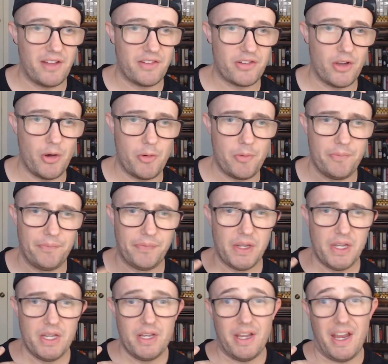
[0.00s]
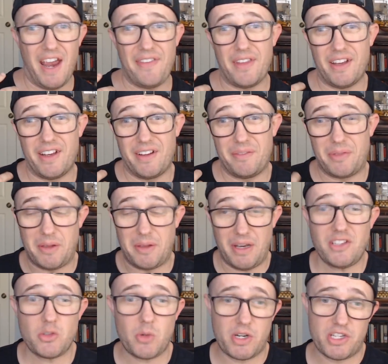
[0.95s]
So, and the
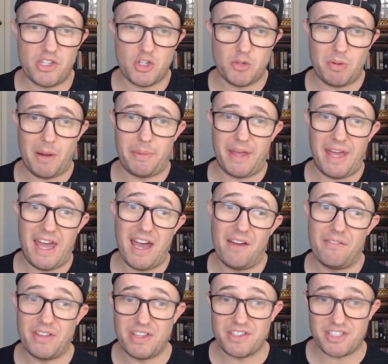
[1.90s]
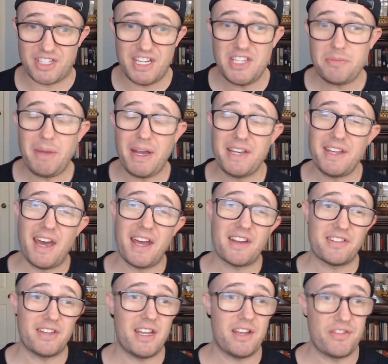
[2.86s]
next question that you probably have is my data
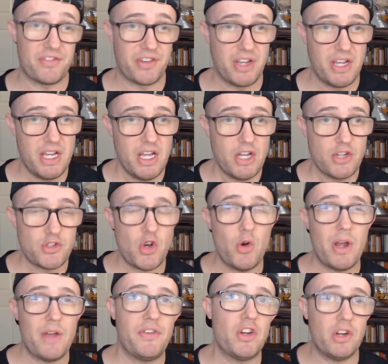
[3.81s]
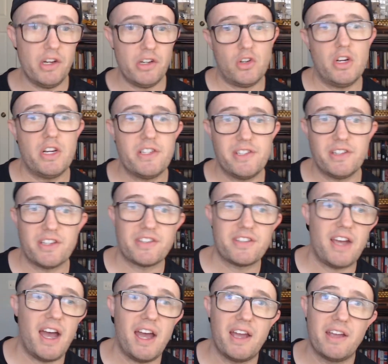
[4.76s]
safe? So if you're increasing the
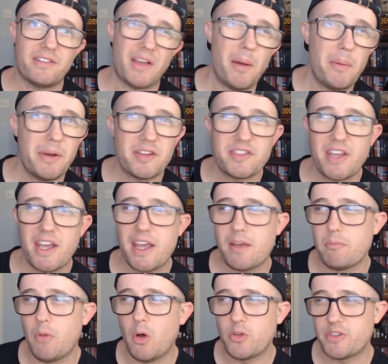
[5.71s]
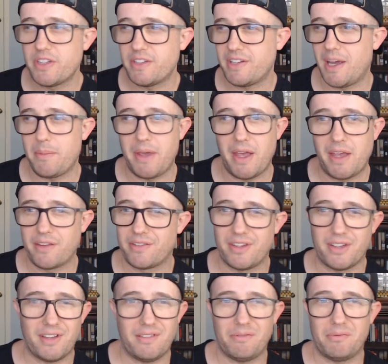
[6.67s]
size, I want to say most of the time, yes.
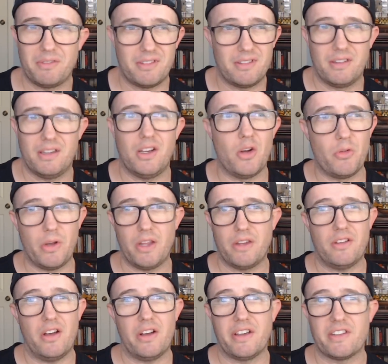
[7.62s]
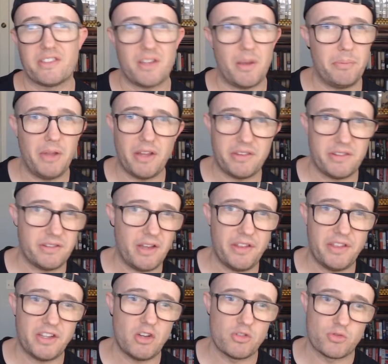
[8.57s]
Like, as long as
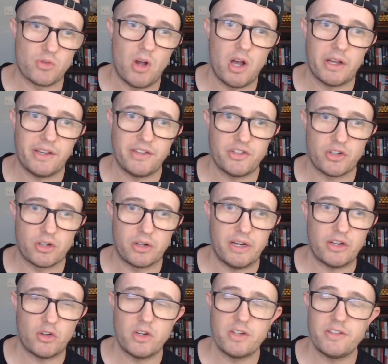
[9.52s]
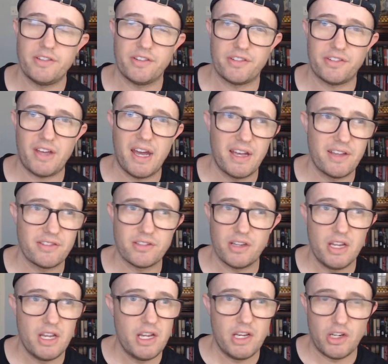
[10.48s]
nothing goes wrong as you're increasing the size,
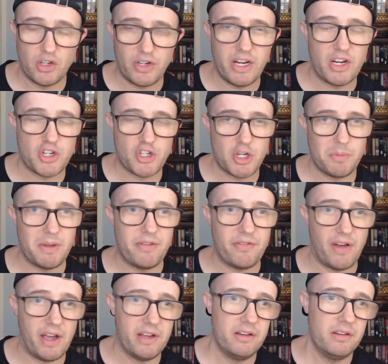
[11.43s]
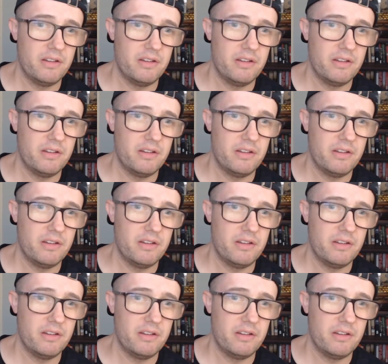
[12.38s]
your data should be fine.